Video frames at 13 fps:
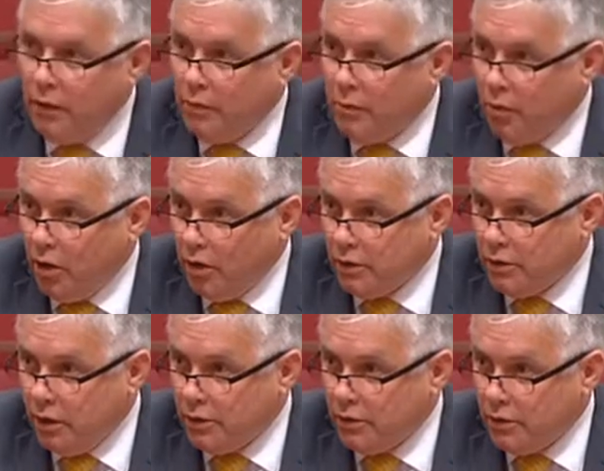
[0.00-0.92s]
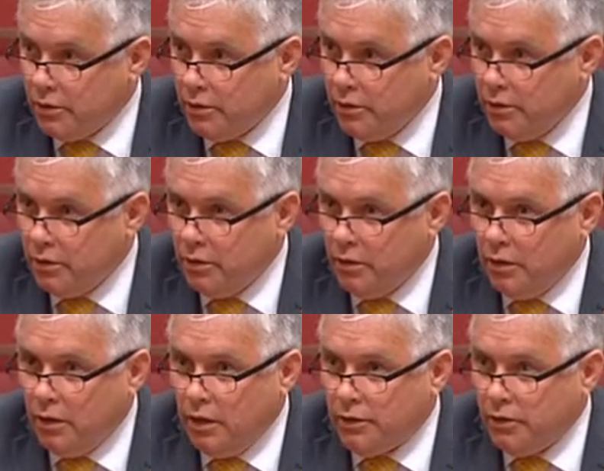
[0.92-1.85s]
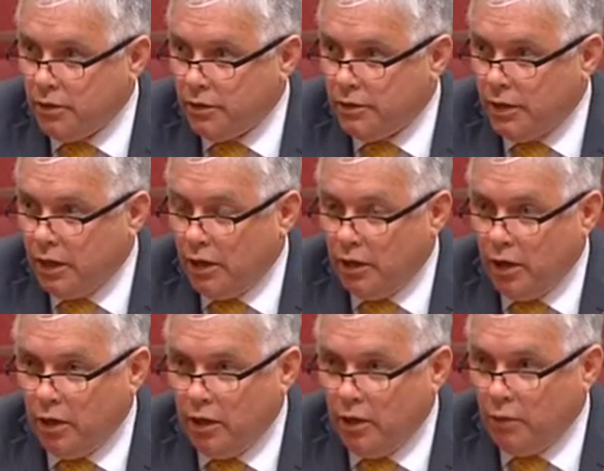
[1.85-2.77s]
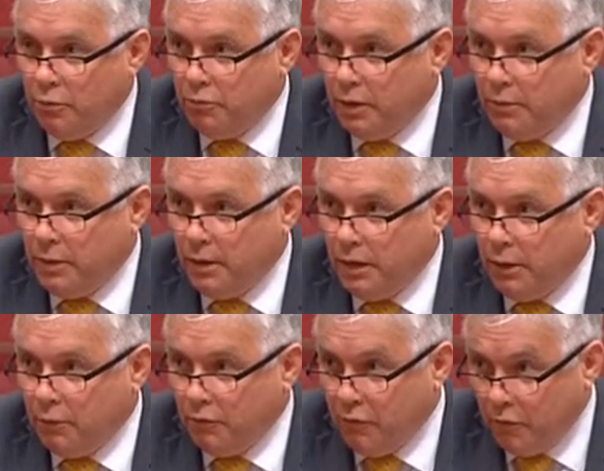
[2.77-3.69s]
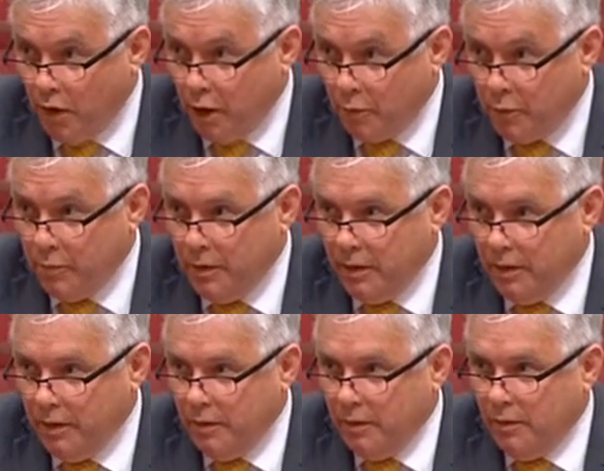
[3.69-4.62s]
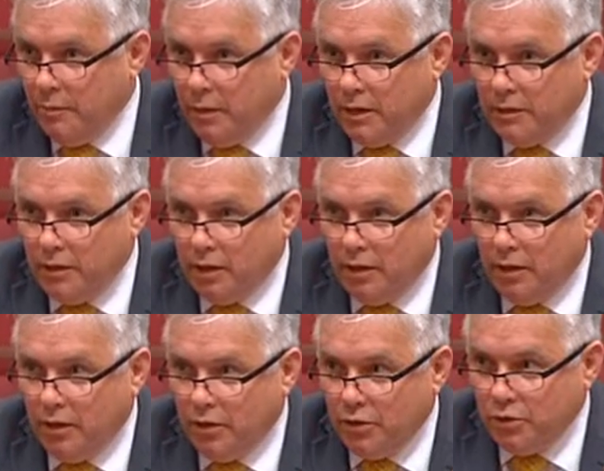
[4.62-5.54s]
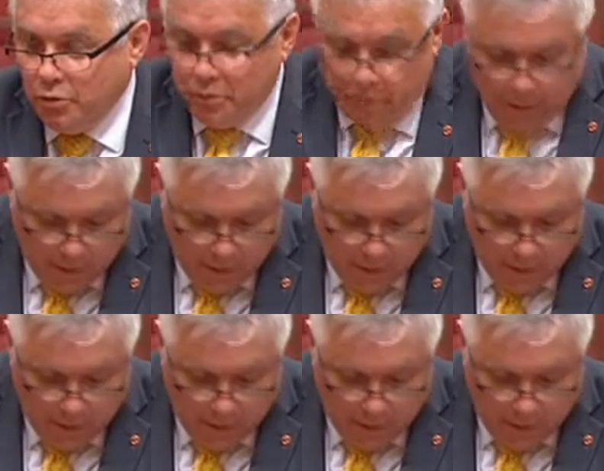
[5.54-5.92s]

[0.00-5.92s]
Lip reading: have a pilot's licence. That's not to say I would recommend anyone fly with me, but I do